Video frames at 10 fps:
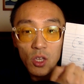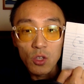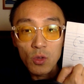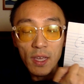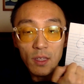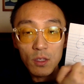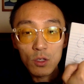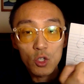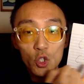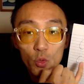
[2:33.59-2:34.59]
you can
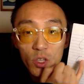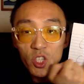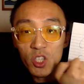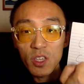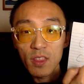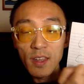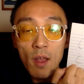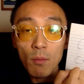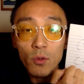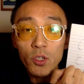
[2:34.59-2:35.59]
switch the
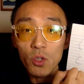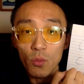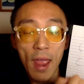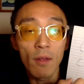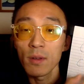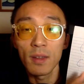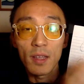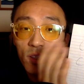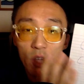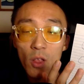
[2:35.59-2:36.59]
numbers around.
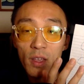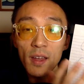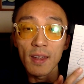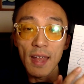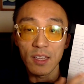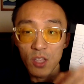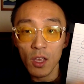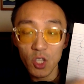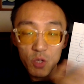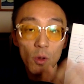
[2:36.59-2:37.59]
It's all good as
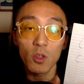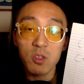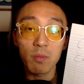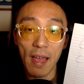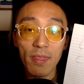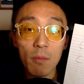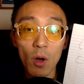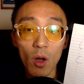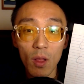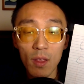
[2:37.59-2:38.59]
long as you multiply them
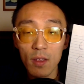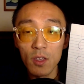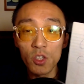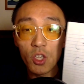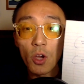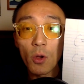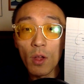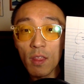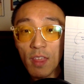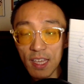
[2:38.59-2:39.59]
all. So
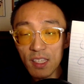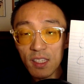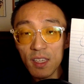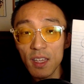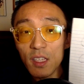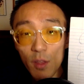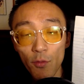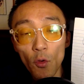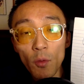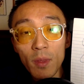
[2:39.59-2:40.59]
this is the
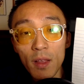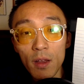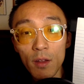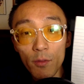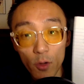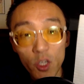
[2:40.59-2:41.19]
formula for a